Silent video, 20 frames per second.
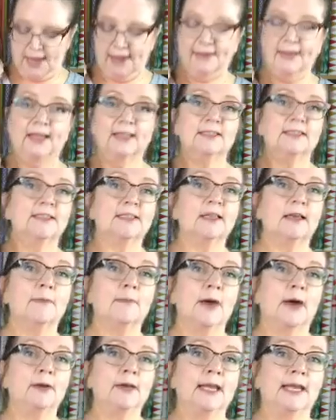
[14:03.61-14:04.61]
And that's
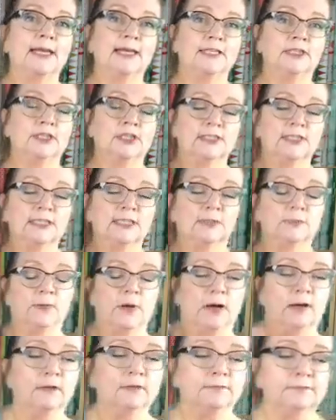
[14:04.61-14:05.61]
about 8 inches as
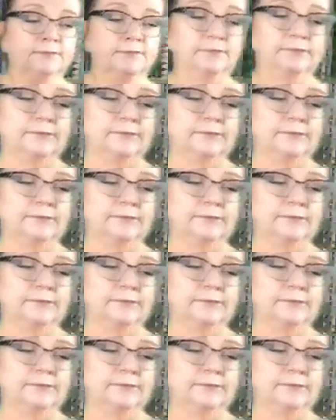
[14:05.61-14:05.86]
well.